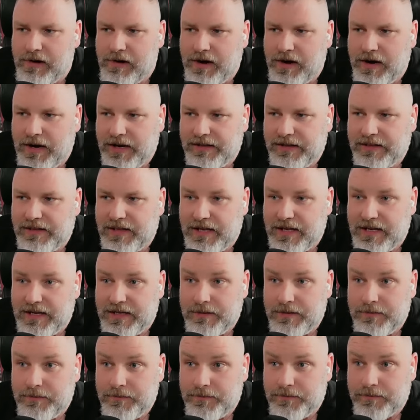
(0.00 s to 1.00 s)
And
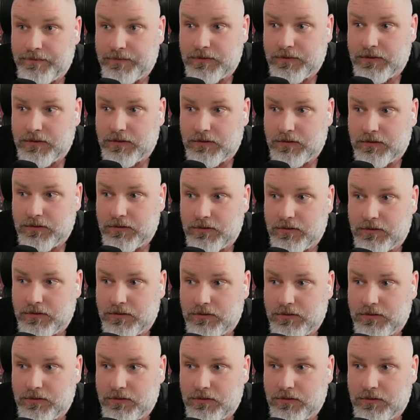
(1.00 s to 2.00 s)
then
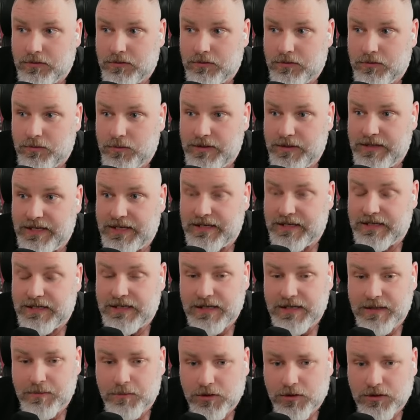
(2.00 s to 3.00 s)
we get a
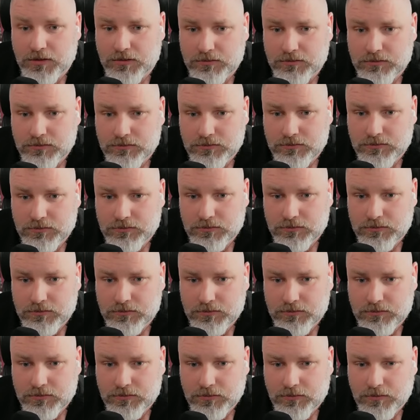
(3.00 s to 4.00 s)
glimmer.
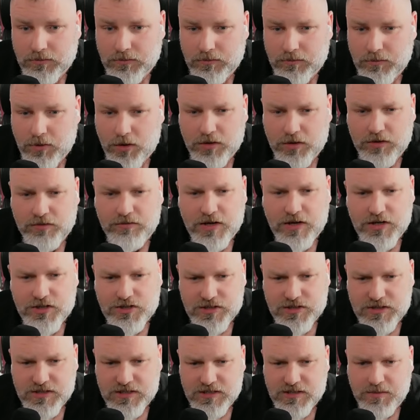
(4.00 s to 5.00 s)
Morgan
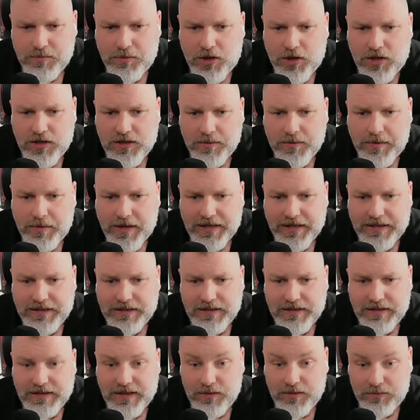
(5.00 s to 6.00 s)
Rogers has the ball in the back of
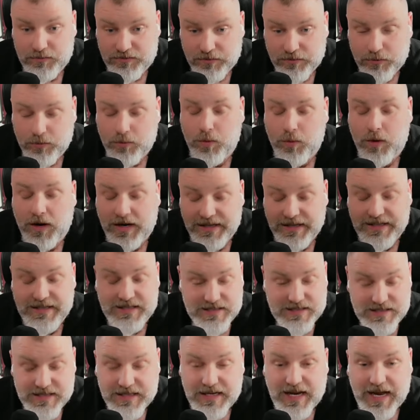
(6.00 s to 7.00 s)
the net for what
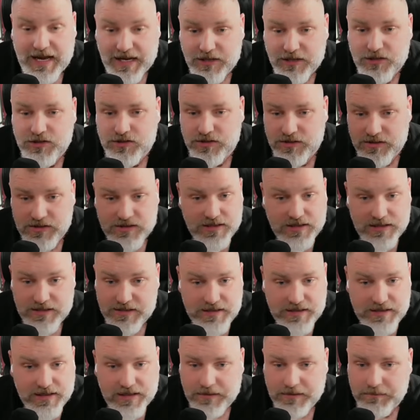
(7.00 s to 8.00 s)
is
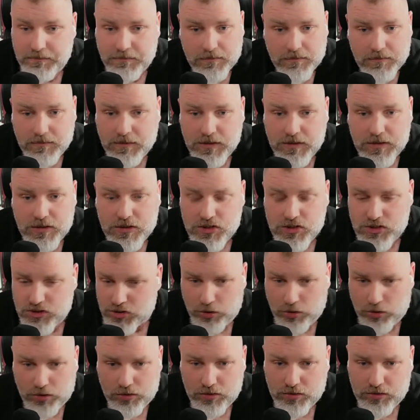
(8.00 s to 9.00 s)
is a
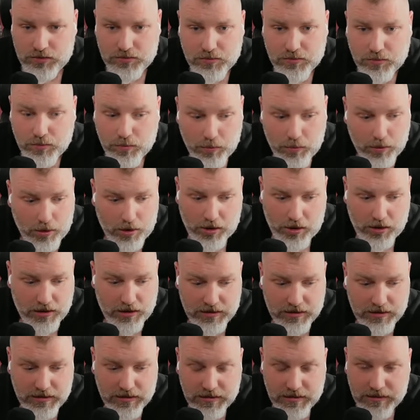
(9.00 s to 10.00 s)
stone
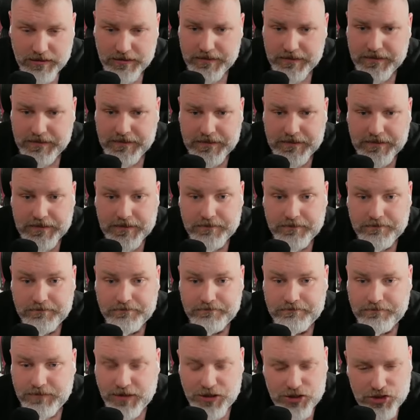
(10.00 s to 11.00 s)
wall
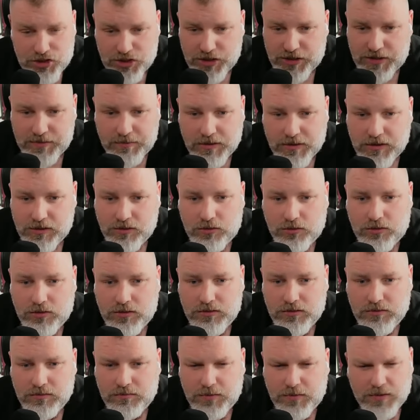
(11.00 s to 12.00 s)
legitimate
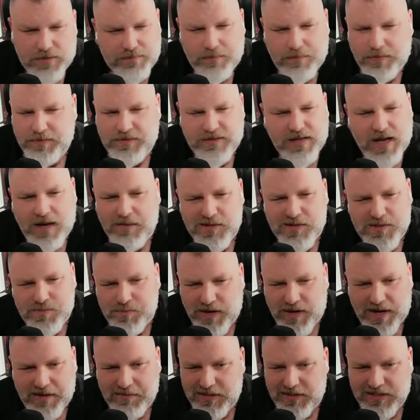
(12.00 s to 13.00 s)
goal, but Thomas
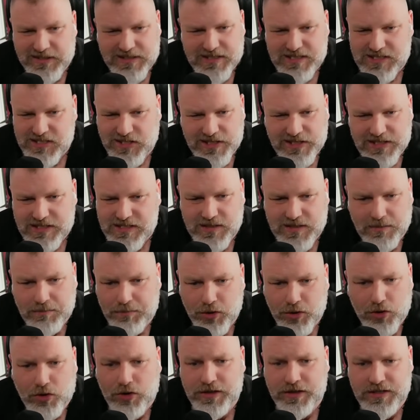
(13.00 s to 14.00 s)
Bramall decides to
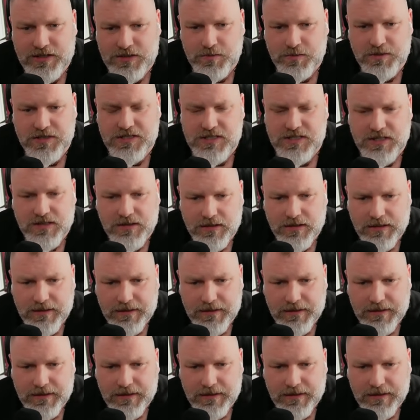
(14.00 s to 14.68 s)
blow his whistle.